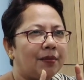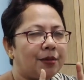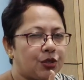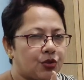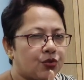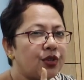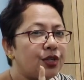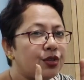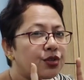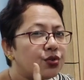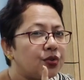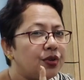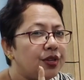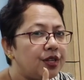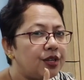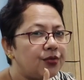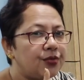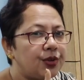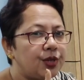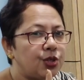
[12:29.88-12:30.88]
between two
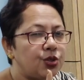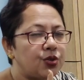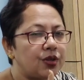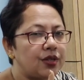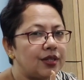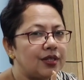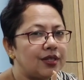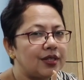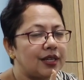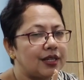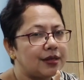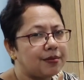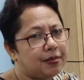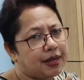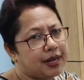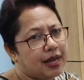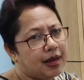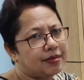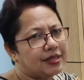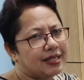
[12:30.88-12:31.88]
individuals, it
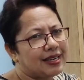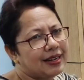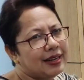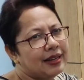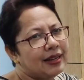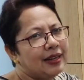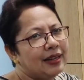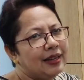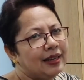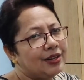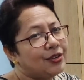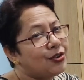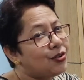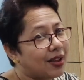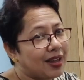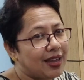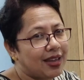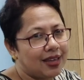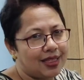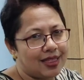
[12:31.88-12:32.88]
becomes a little
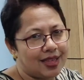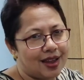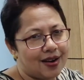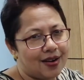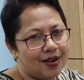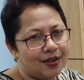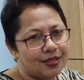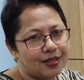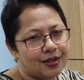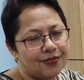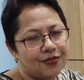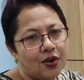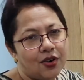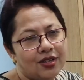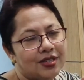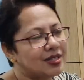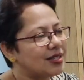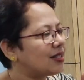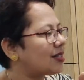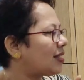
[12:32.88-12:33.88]
tricky there. Say
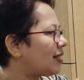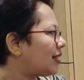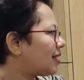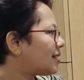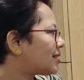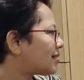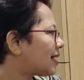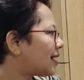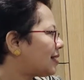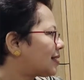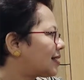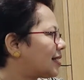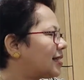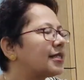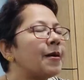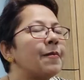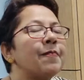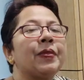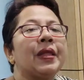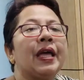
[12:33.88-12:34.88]
for instance, in this
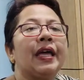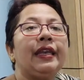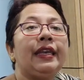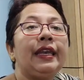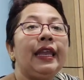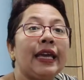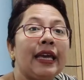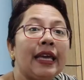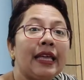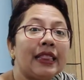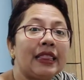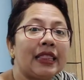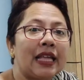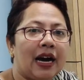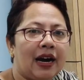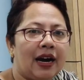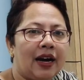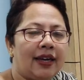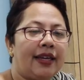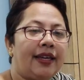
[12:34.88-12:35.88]
sentence,
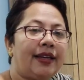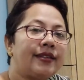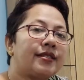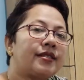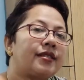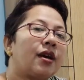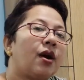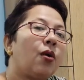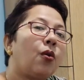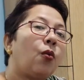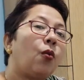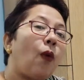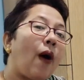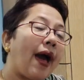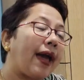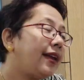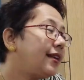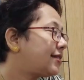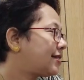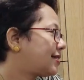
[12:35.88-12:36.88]
Nikita is
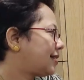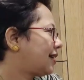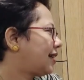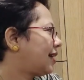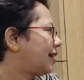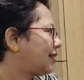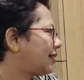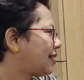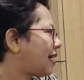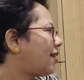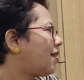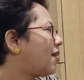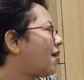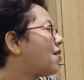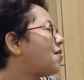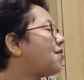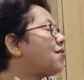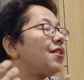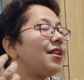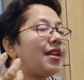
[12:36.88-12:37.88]
wiser
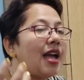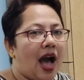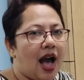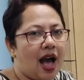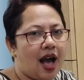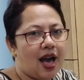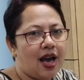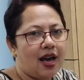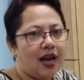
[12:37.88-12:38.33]
than Ria.